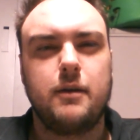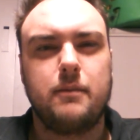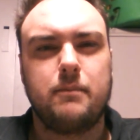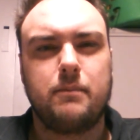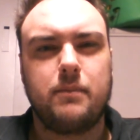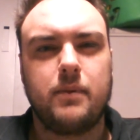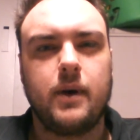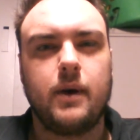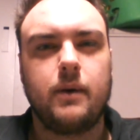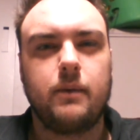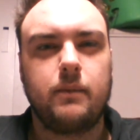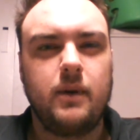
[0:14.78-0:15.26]

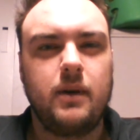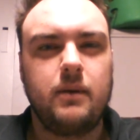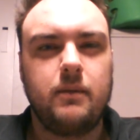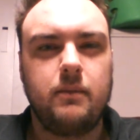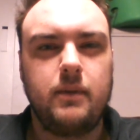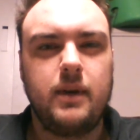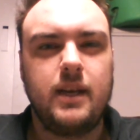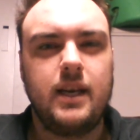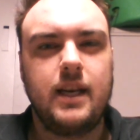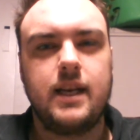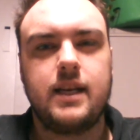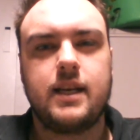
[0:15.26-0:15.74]
but
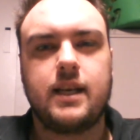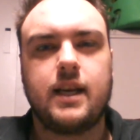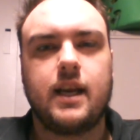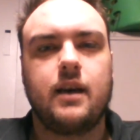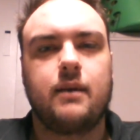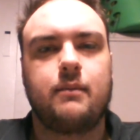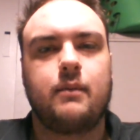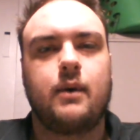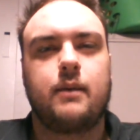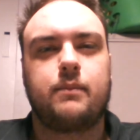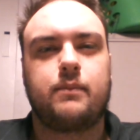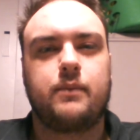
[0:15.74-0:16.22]
we need to
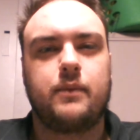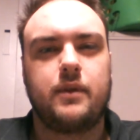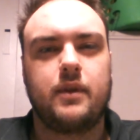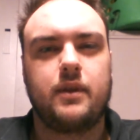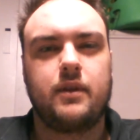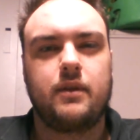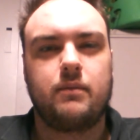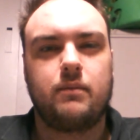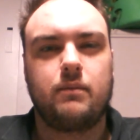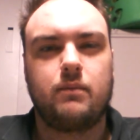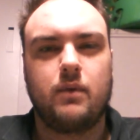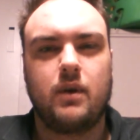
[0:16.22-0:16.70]
come up
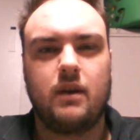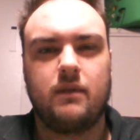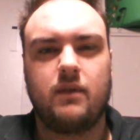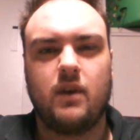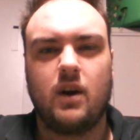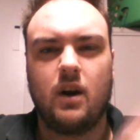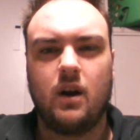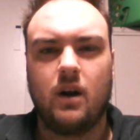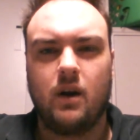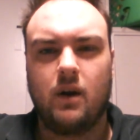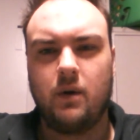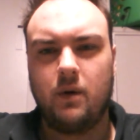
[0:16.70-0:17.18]
with one of
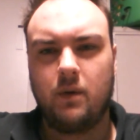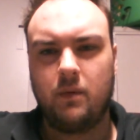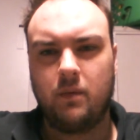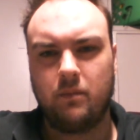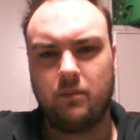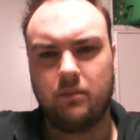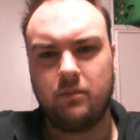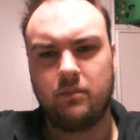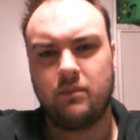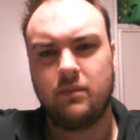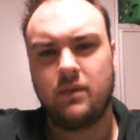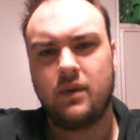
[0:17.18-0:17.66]
our
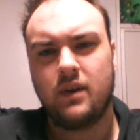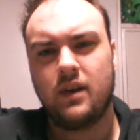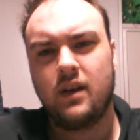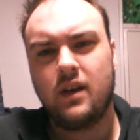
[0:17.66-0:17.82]
own